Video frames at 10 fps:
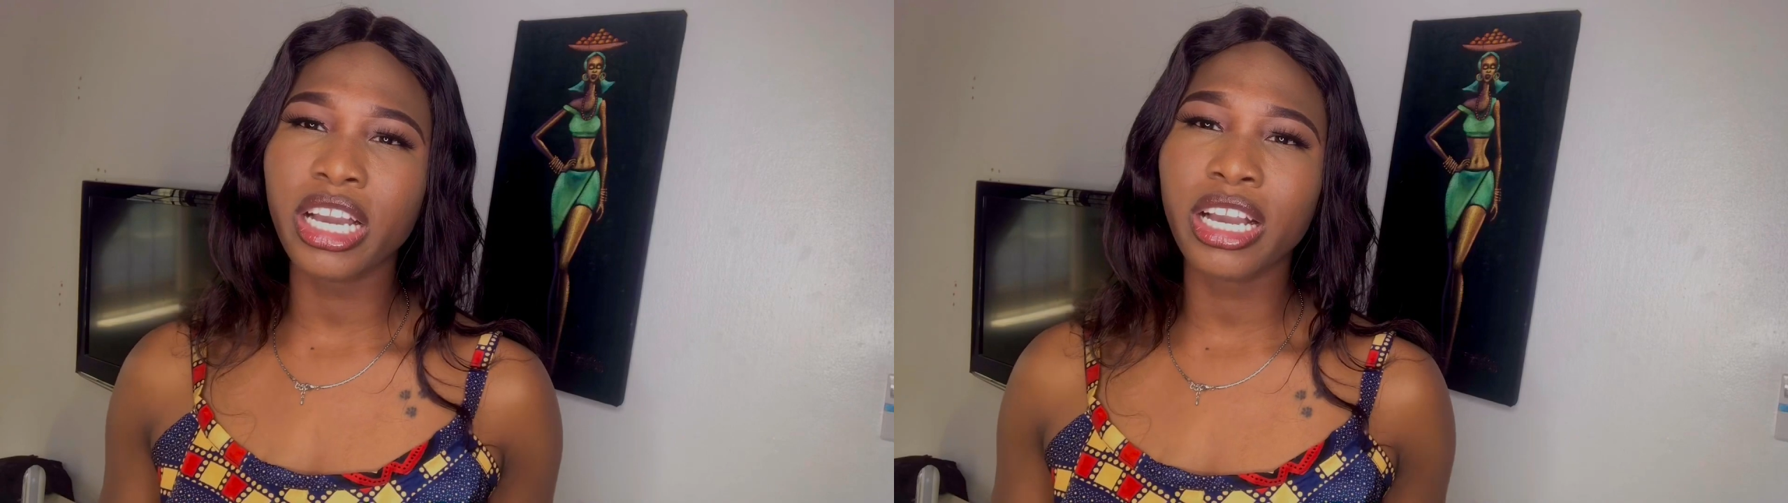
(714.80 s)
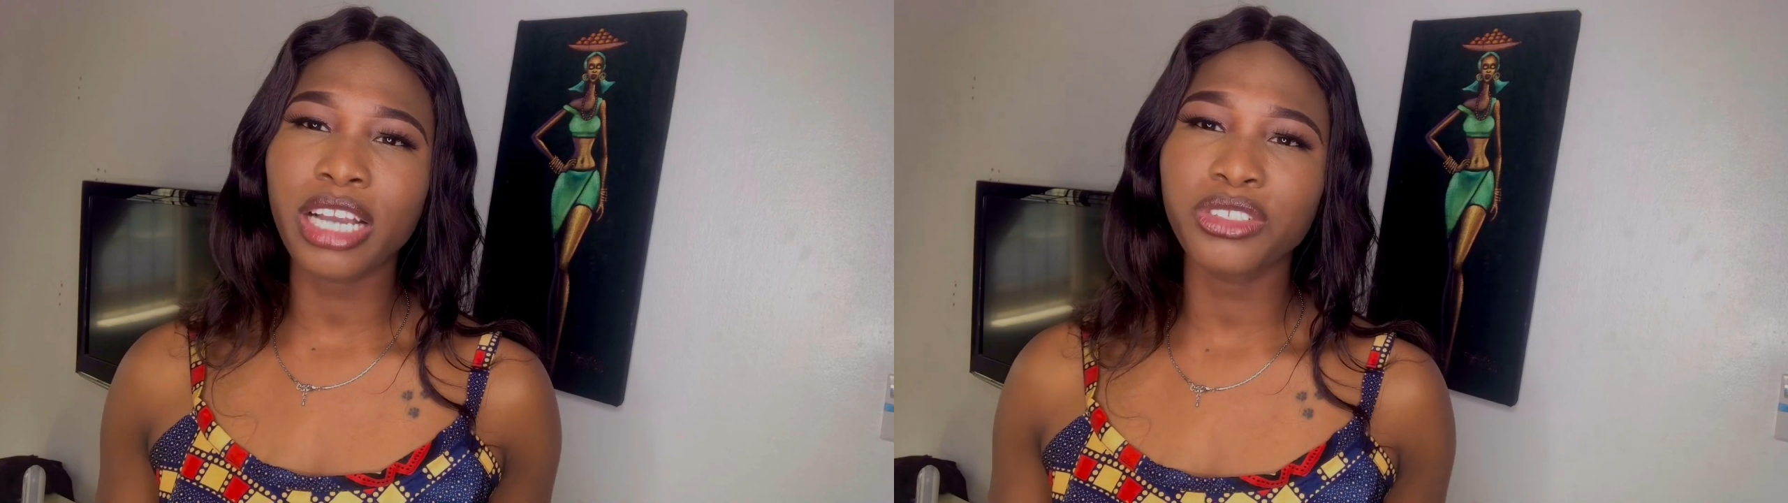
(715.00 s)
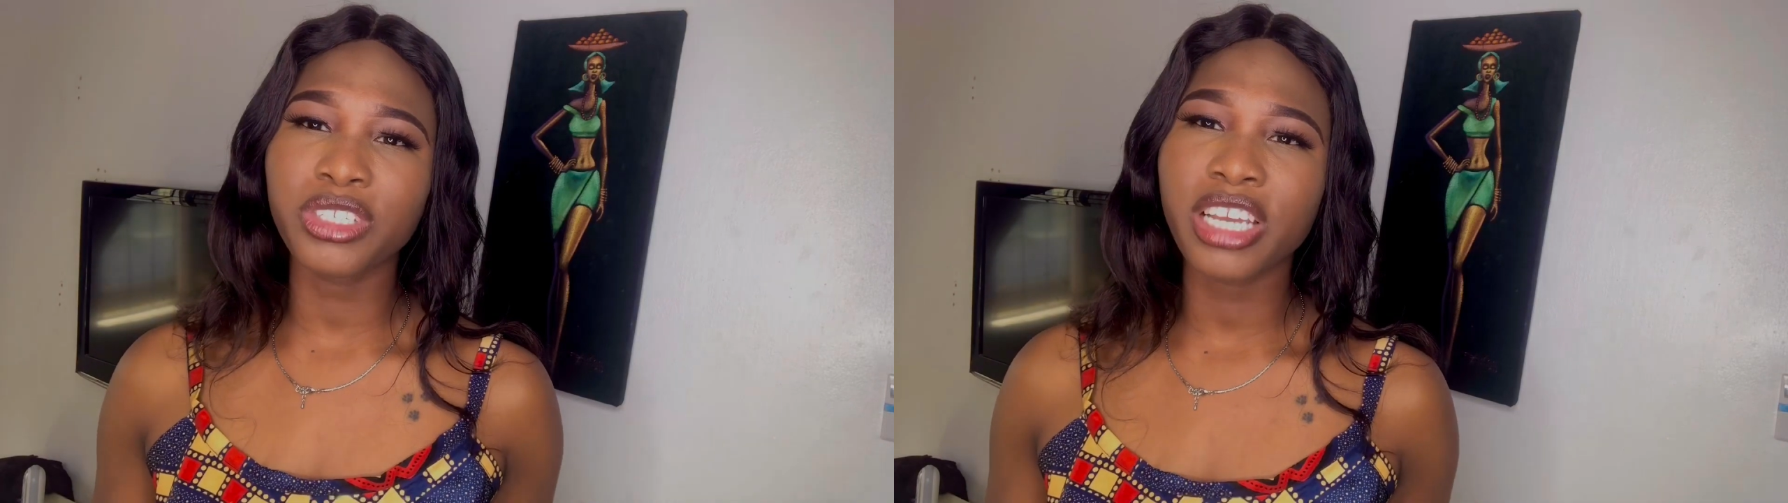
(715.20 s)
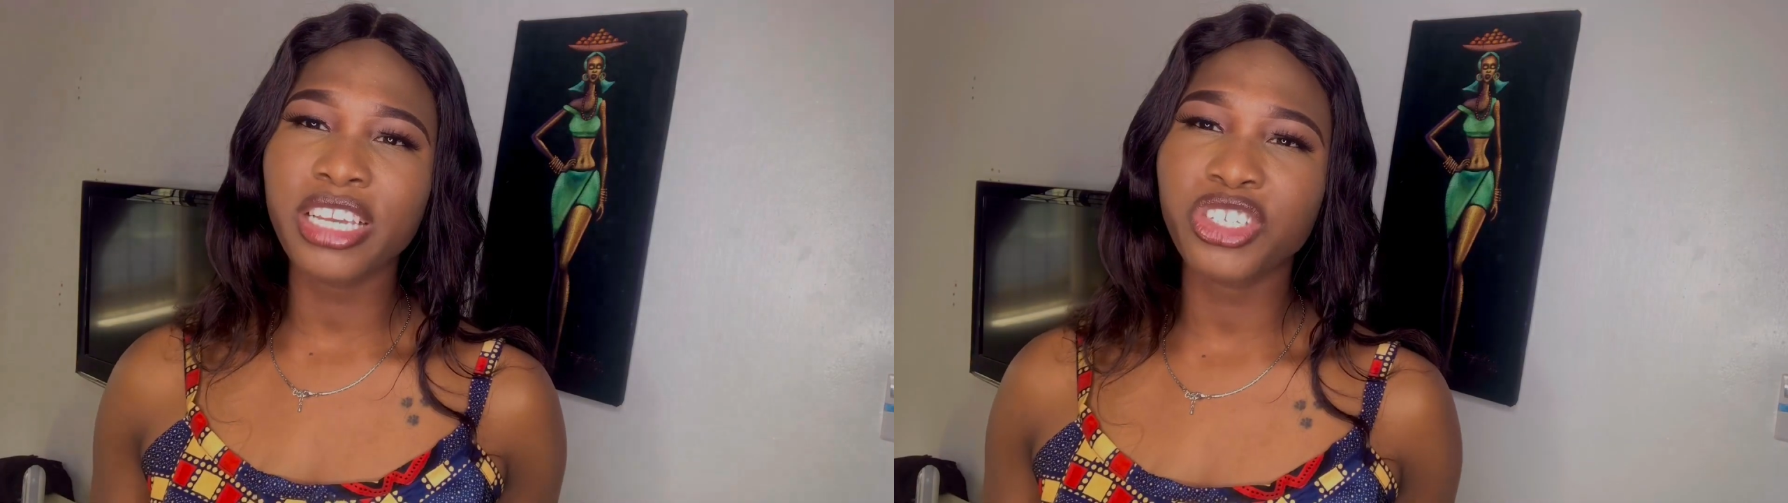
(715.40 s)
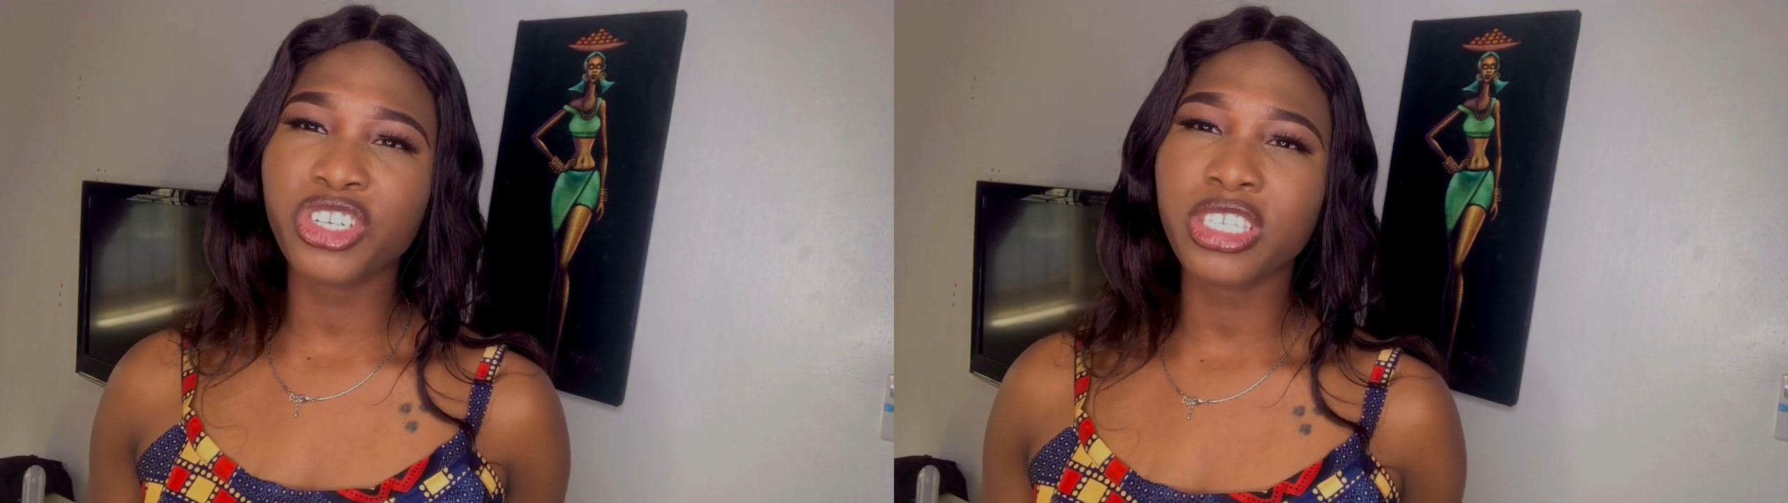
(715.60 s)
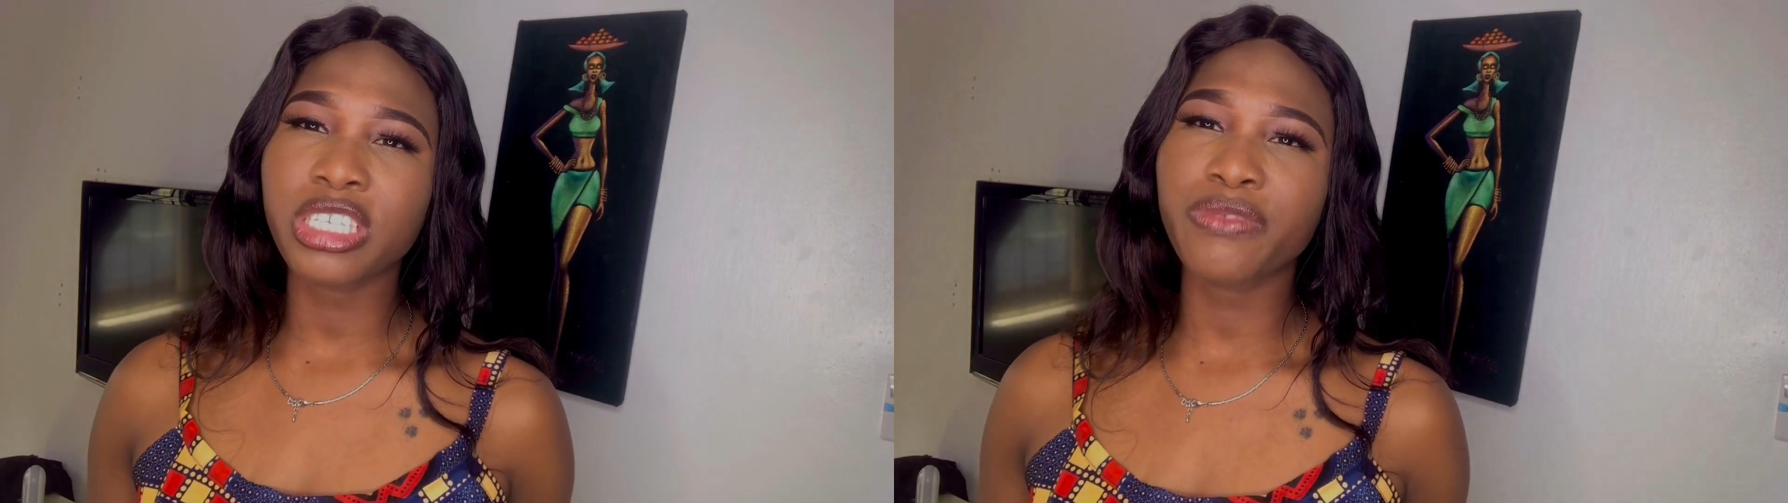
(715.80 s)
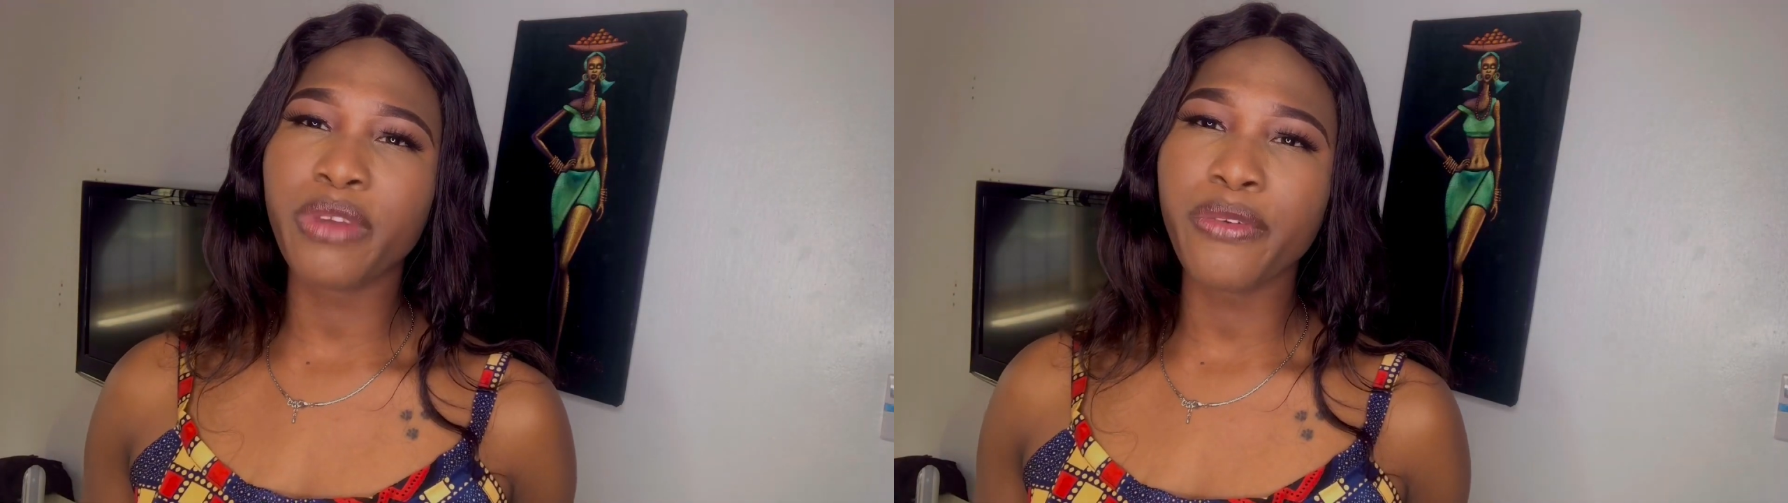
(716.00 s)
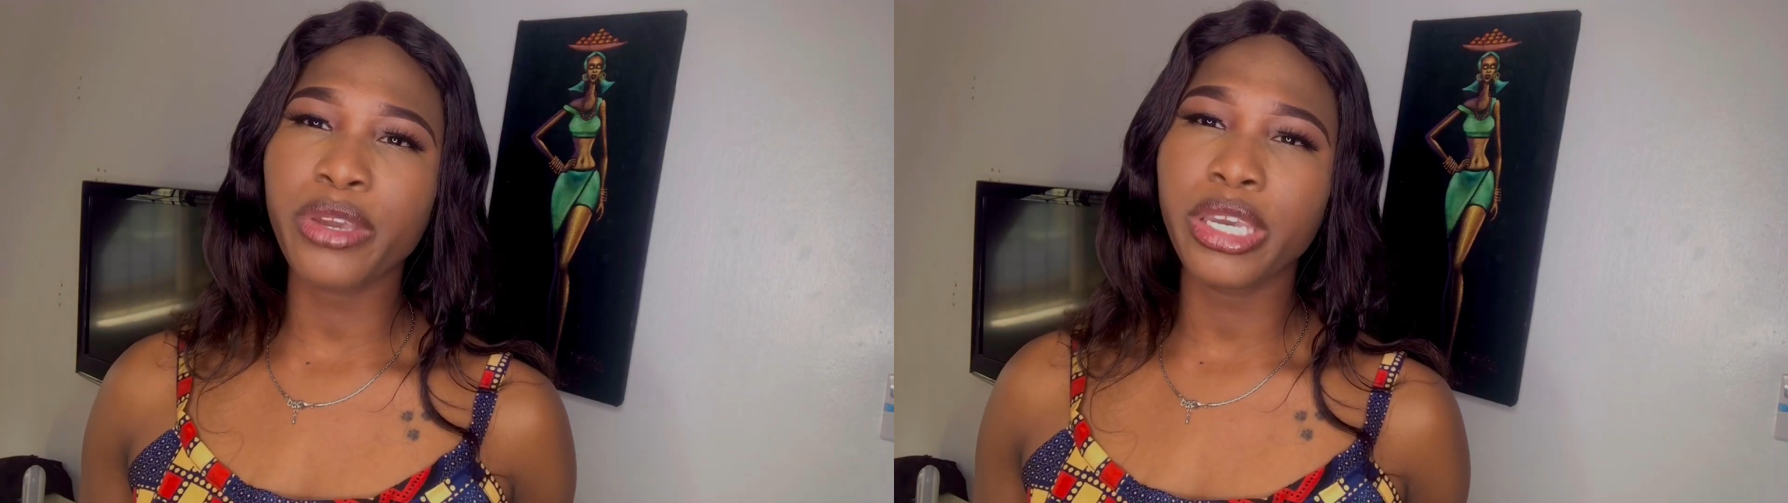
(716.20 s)
katrina is just this
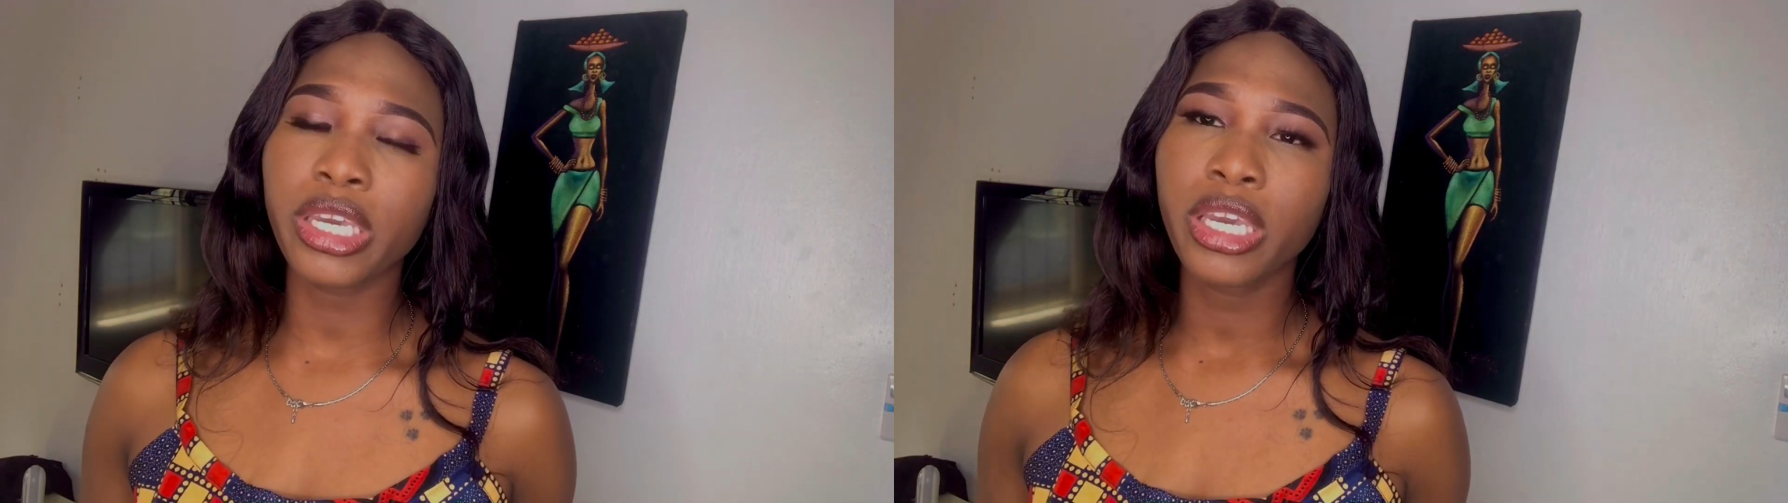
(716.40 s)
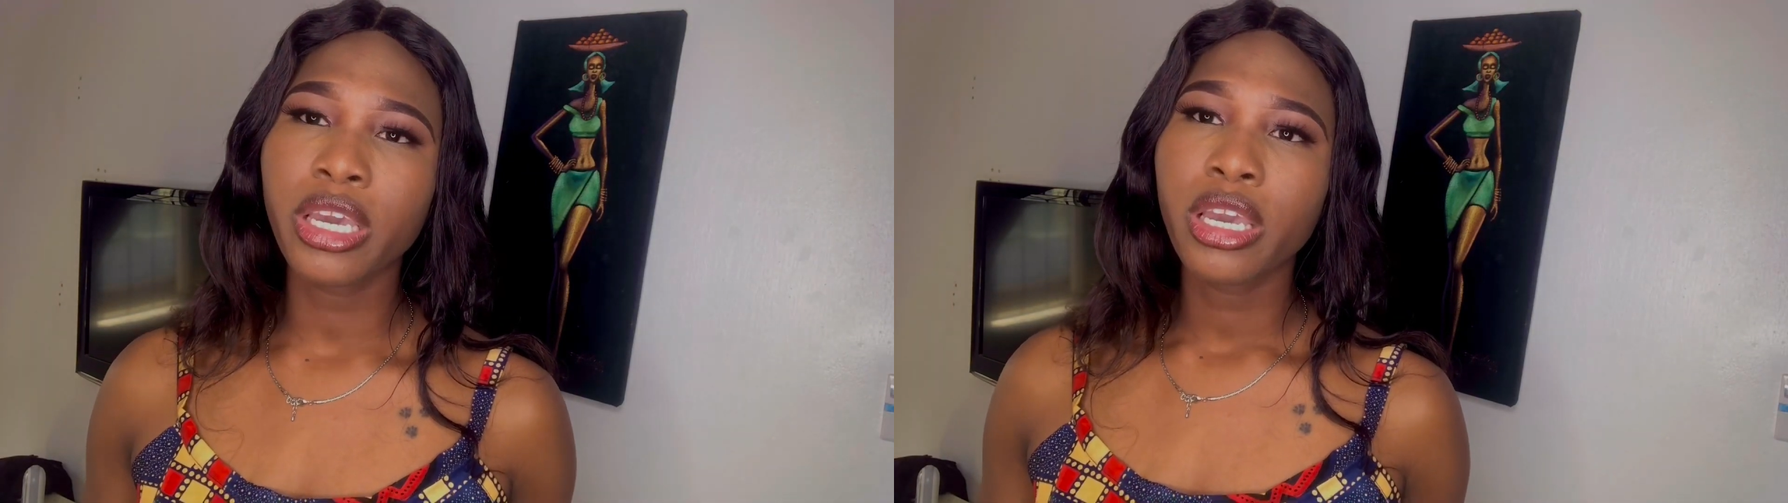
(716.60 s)
very